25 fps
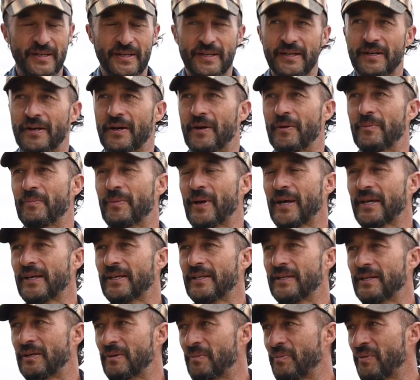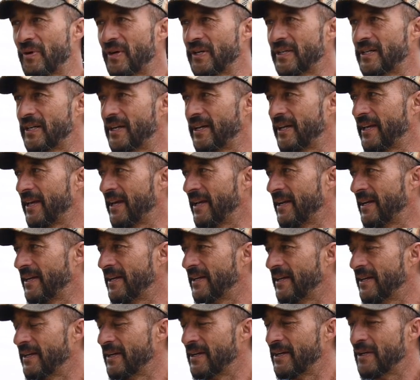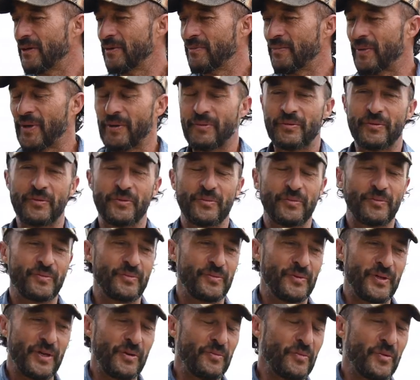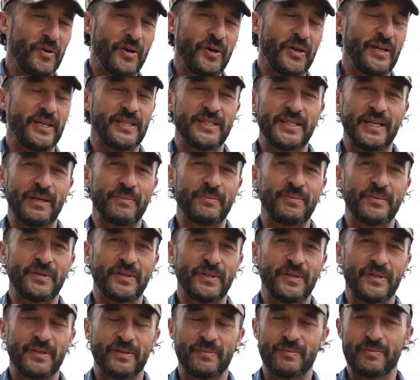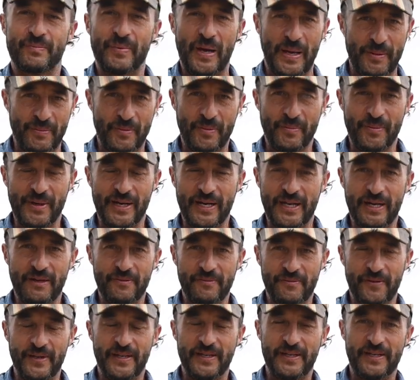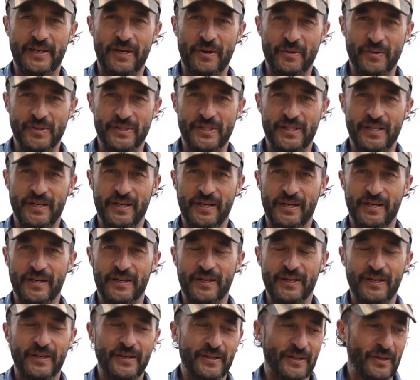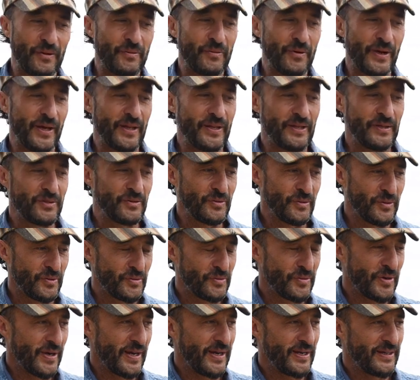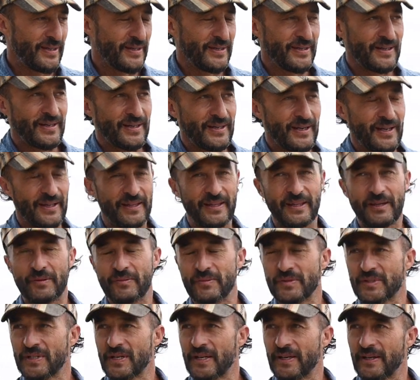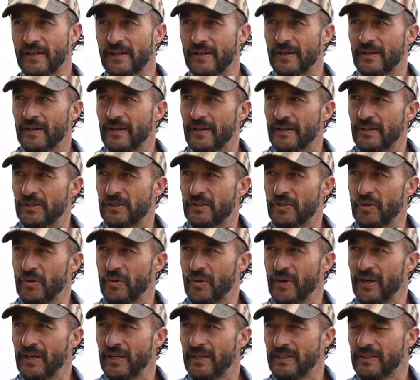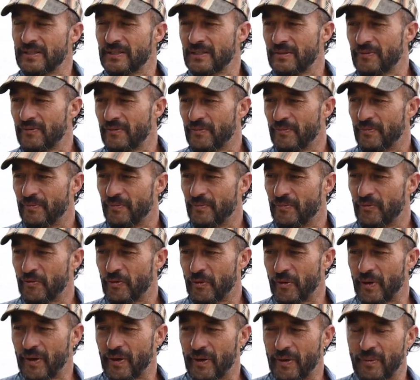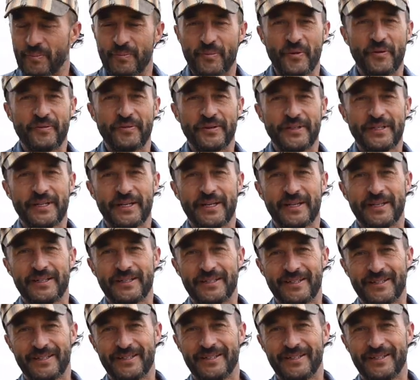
You know, back in the Depression again, people didn't want to accept paper money, fiat currency. They'd rather do a trade. I think it was like 2 eggs for a movie ticket,